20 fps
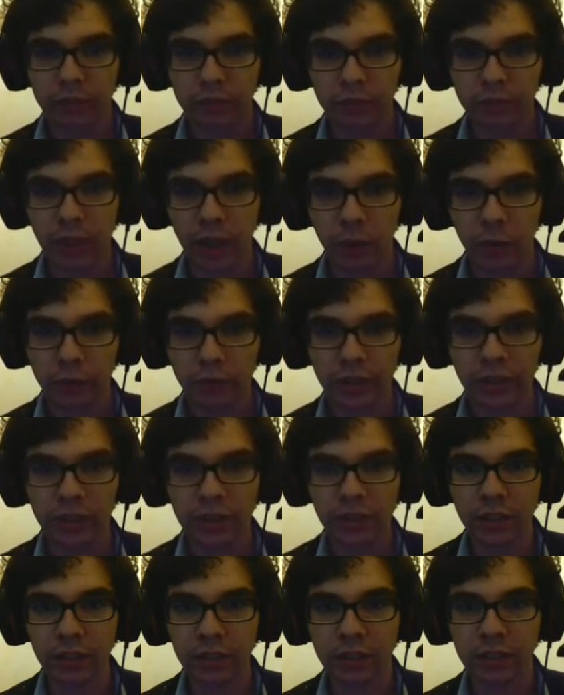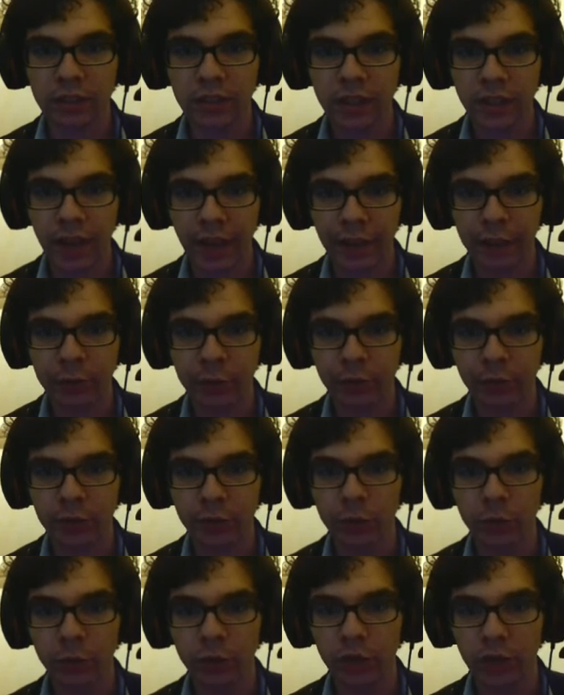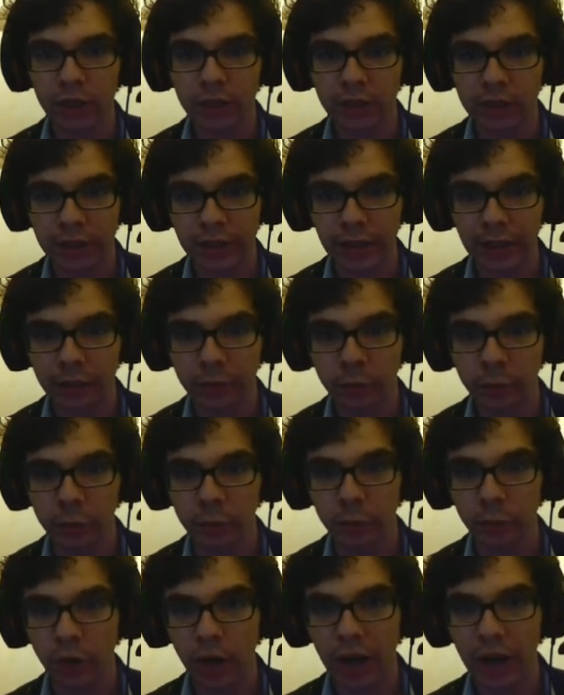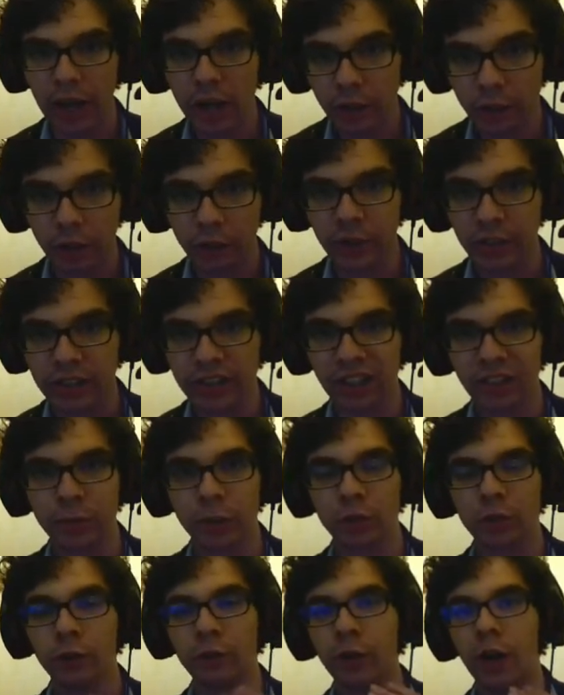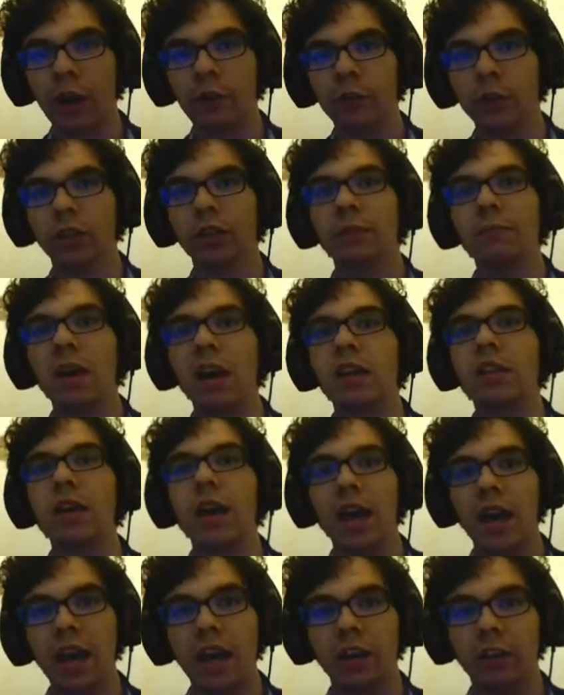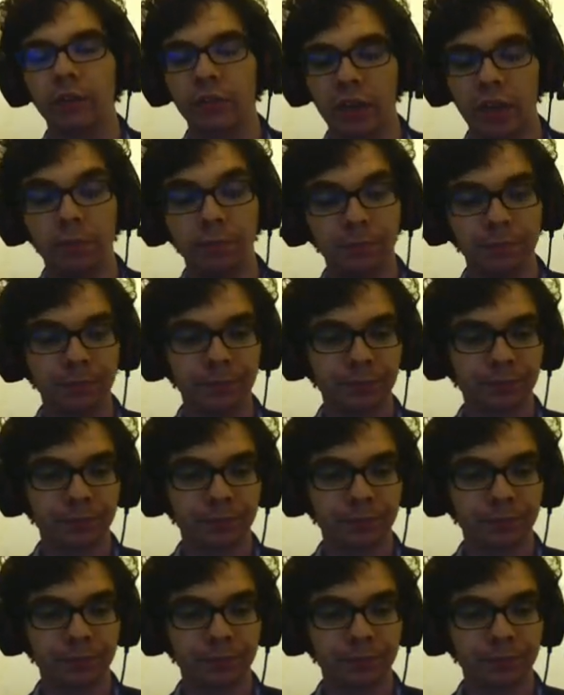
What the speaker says: Now, this is the entrance to the to 8 of the cells, because so far I've only made 8 of them.